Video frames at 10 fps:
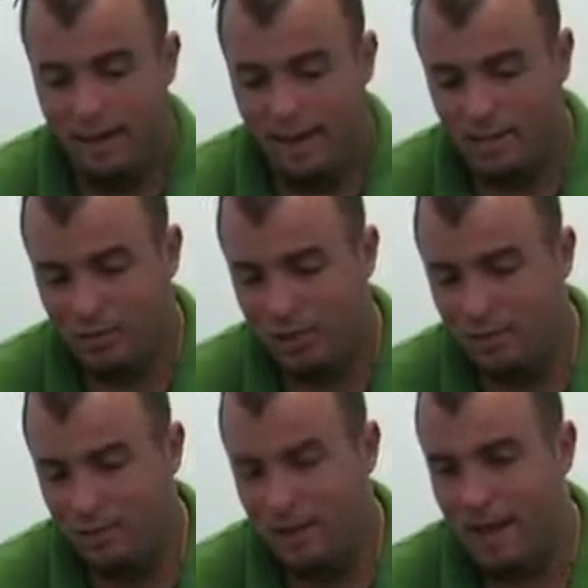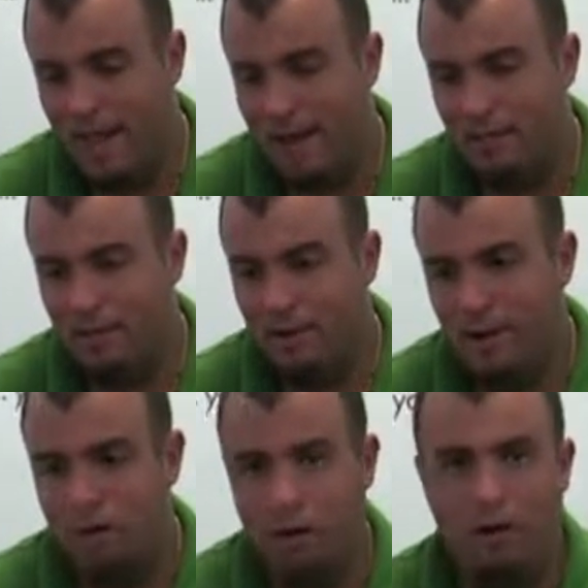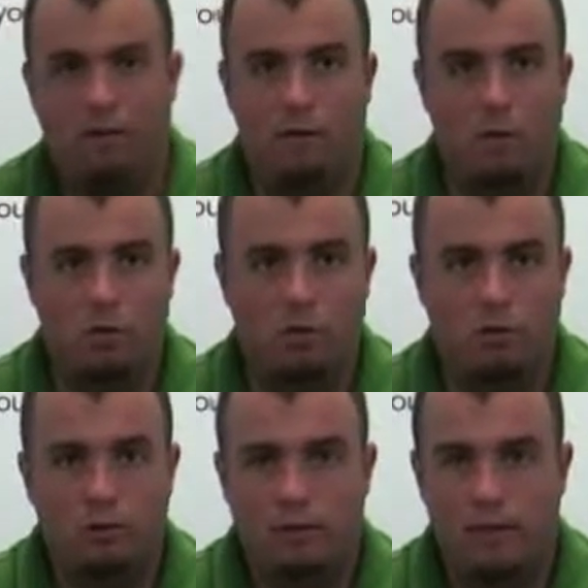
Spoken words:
as great as they make it out to be in their infomercial.